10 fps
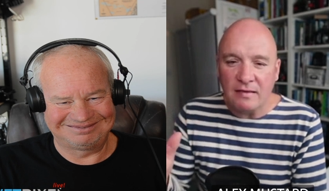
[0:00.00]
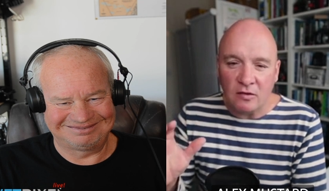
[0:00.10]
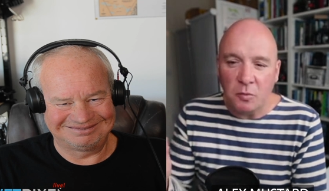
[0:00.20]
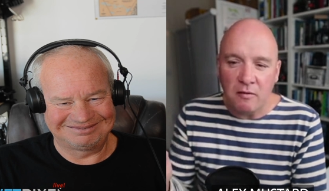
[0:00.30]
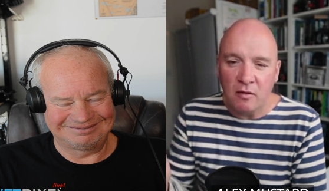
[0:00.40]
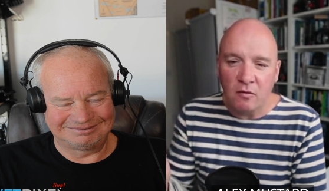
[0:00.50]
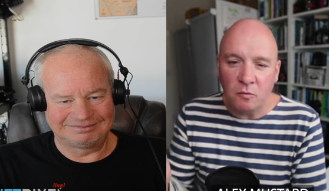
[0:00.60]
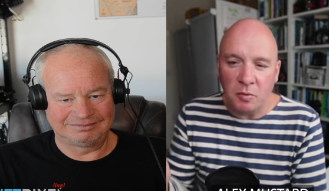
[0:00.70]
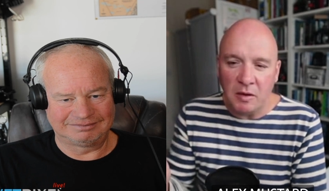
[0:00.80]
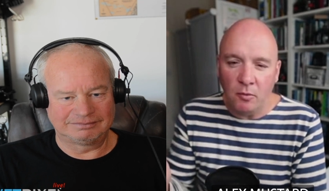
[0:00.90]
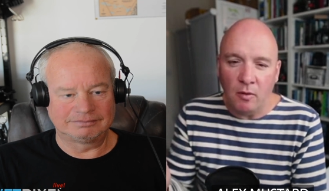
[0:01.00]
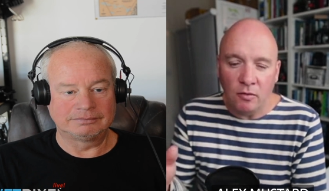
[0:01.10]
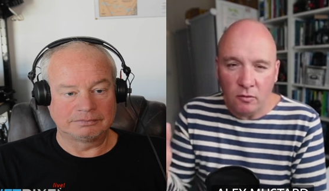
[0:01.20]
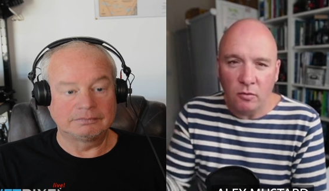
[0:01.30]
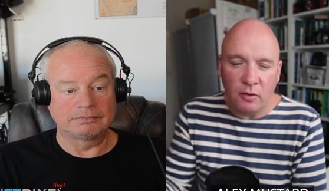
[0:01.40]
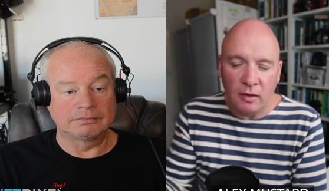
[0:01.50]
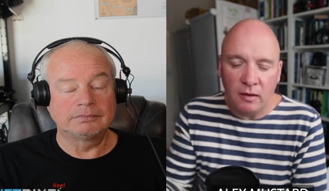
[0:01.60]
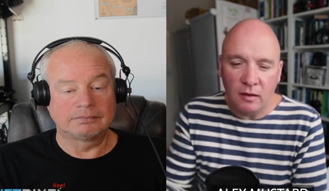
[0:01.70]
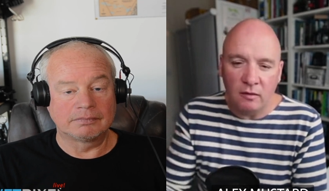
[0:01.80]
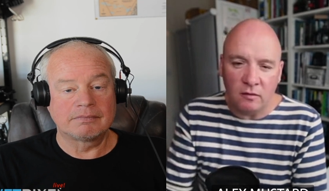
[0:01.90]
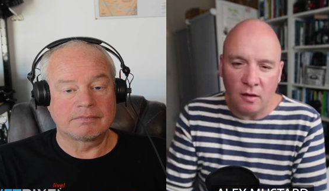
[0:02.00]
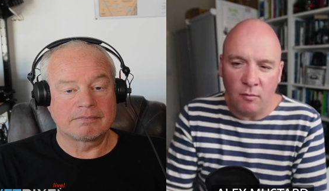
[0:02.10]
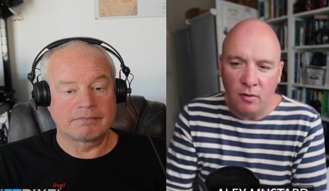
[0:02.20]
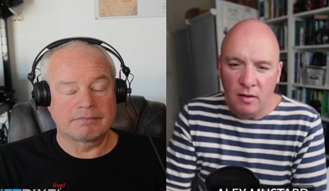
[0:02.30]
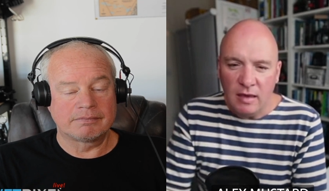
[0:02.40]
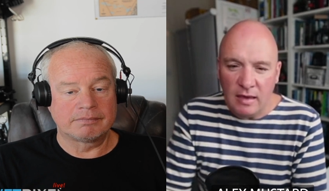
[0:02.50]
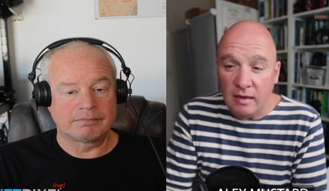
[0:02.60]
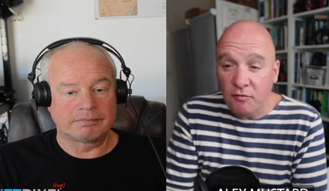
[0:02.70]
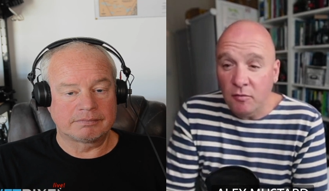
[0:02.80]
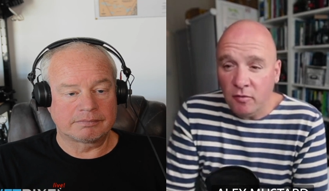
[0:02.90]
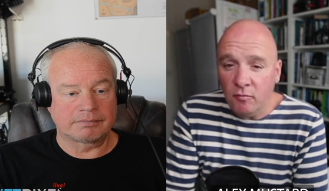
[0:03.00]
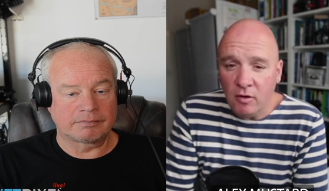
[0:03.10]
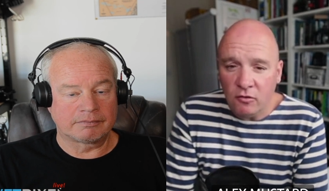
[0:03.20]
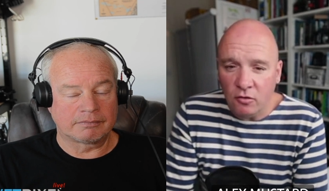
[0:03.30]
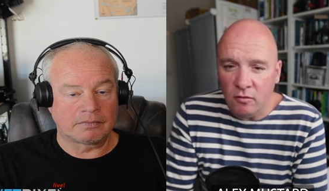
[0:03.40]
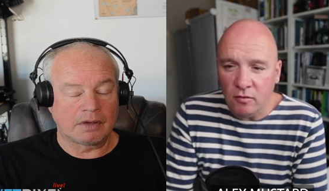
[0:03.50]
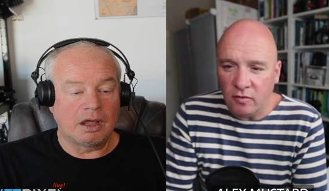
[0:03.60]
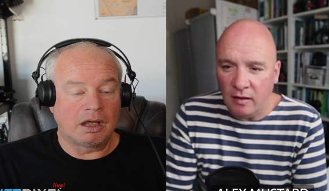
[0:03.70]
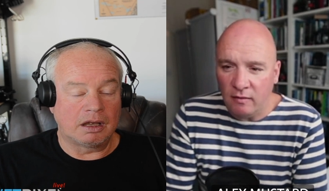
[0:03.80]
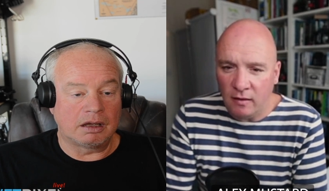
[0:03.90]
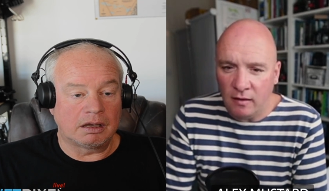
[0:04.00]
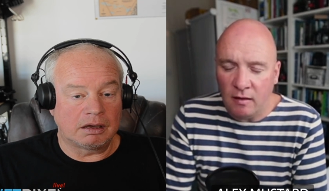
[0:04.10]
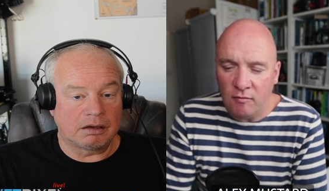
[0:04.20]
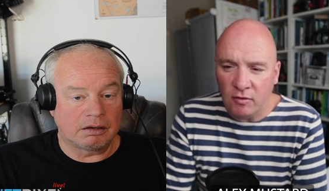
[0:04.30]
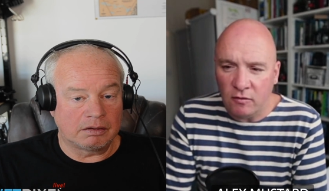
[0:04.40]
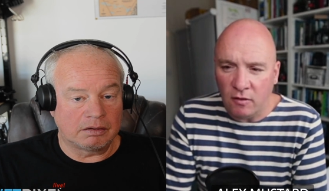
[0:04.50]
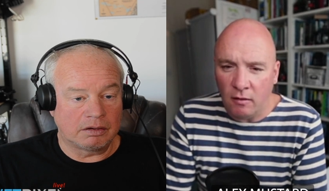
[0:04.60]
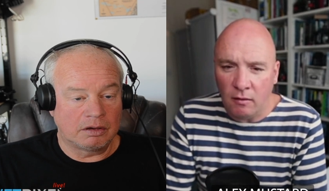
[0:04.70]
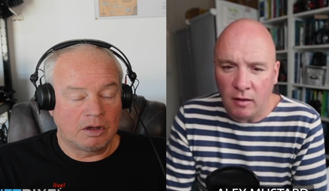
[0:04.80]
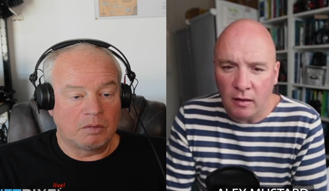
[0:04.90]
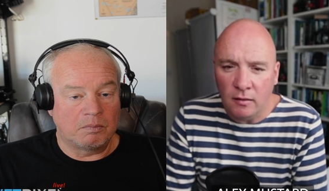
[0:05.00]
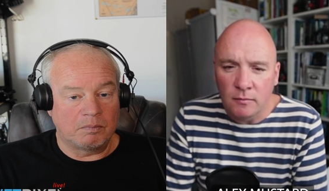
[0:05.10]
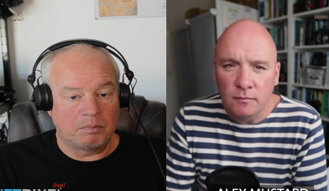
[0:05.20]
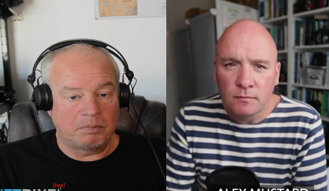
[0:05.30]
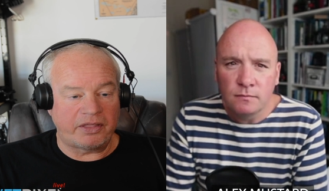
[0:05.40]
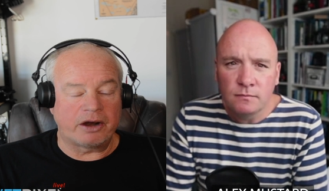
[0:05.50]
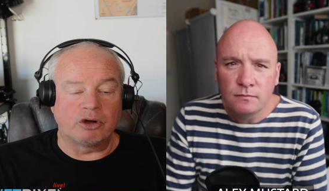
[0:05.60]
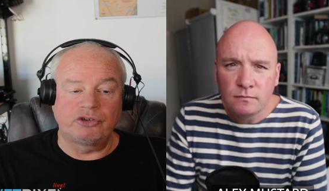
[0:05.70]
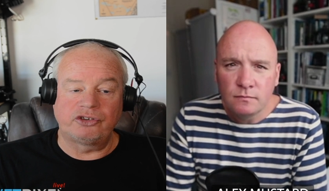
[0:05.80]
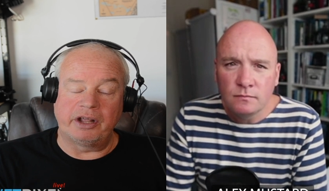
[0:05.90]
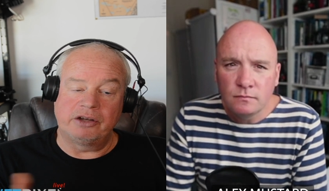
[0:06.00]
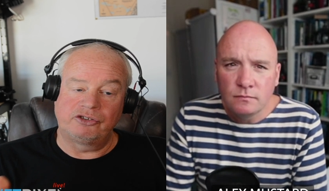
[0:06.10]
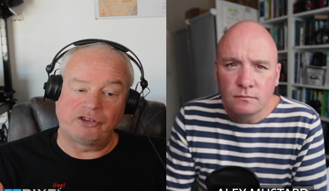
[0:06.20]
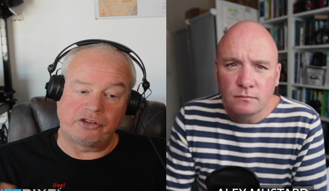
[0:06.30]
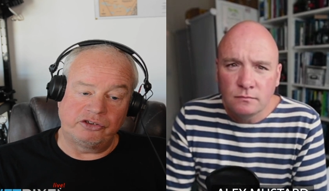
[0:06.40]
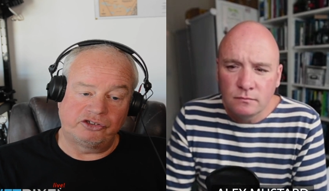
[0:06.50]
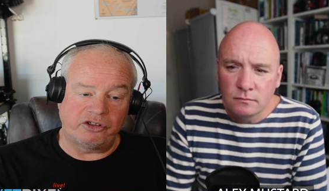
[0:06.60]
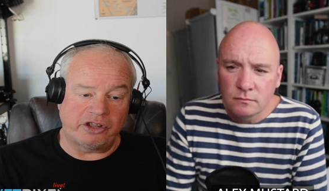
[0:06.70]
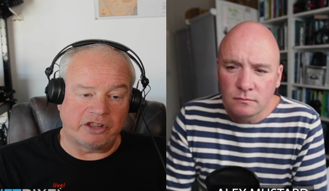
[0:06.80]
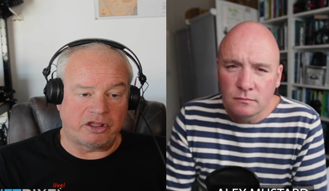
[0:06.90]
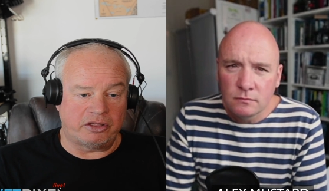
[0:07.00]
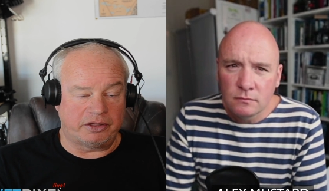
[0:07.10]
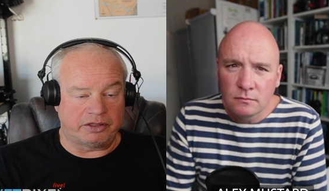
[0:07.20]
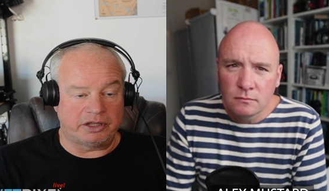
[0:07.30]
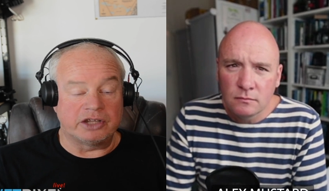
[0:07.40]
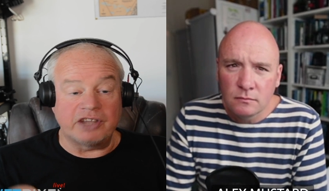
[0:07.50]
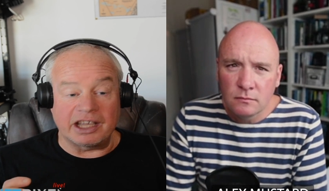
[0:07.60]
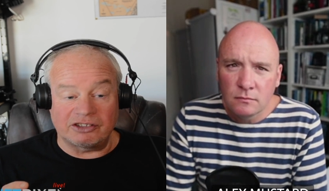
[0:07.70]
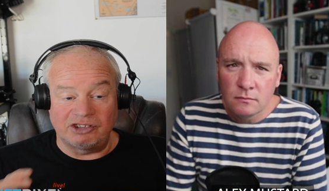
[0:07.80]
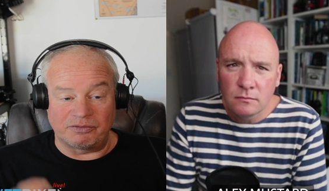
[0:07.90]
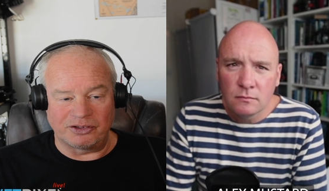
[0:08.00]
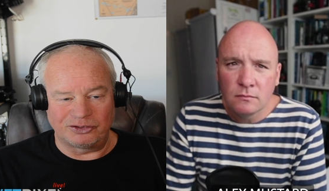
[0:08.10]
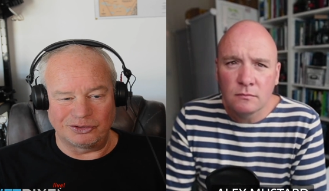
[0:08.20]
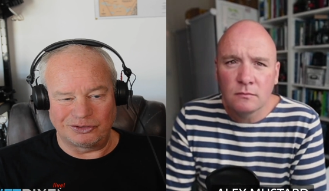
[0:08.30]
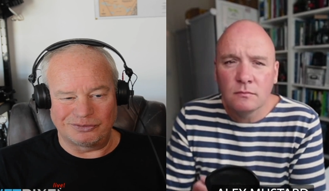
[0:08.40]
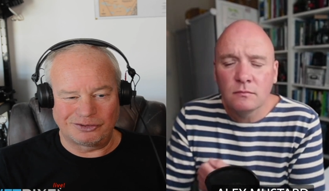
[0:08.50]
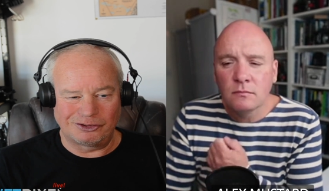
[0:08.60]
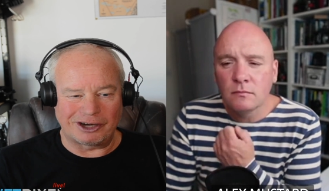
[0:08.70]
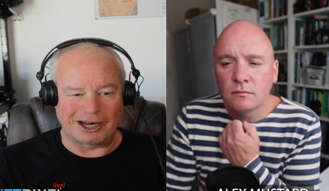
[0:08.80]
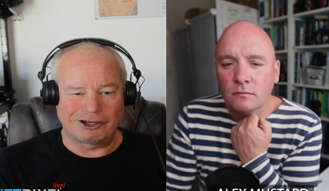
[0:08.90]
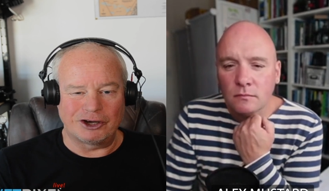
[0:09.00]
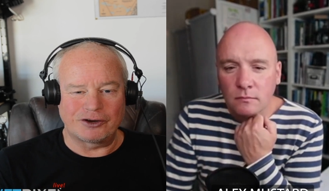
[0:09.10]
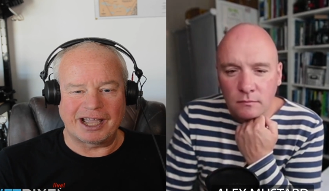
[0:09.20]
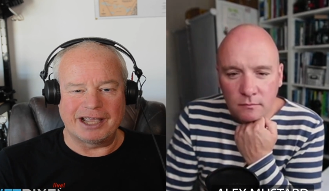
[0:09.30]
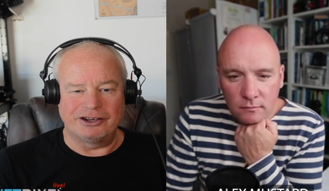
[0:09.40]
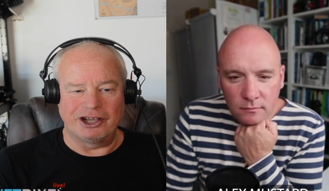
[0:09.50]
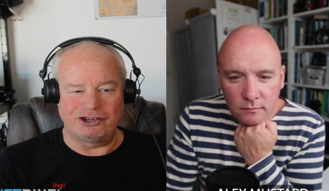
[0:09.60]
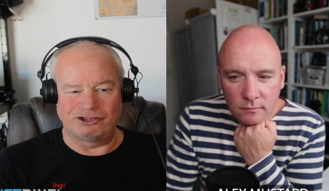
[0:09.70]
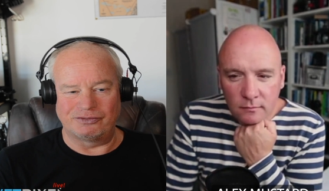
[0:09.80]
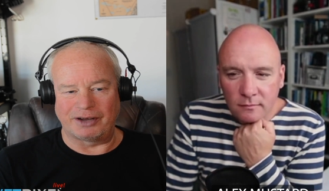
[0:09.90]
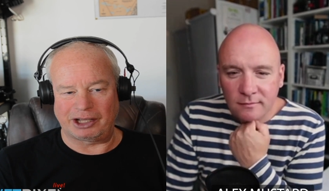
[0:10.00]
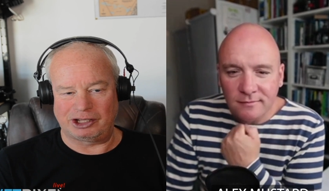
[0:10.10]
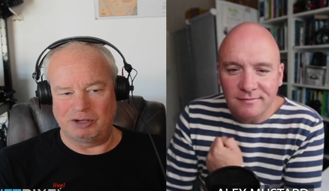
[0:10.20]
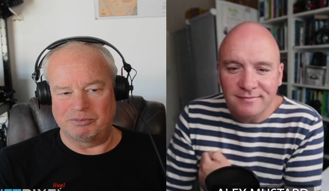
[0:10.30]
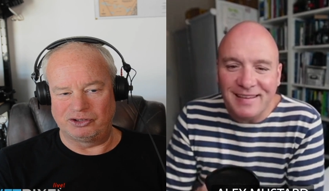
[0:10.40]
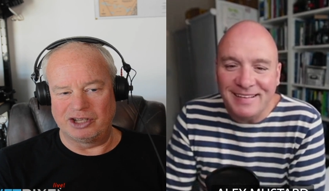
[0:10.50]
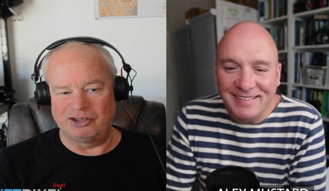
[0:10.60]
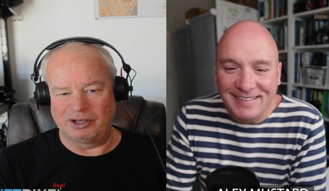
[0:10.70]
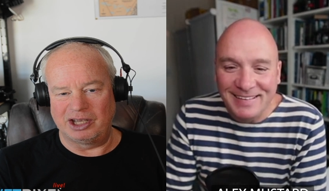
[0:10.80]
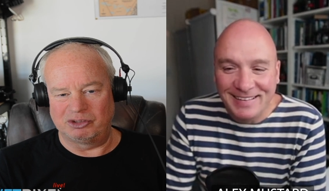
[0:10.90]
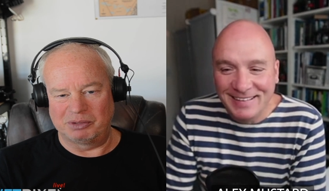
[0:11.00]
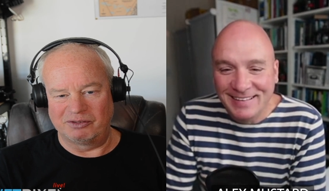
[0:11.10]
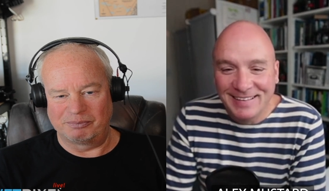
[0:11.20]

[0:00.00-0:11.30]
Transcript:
Speaker 1: experienced people, I do think it's um, it gives them some reassurance that everything's going okay
Speaker 2: but that also then so so the other the, the, addictive the sort of crack cocaine nature of vacuum is is, is a bit of a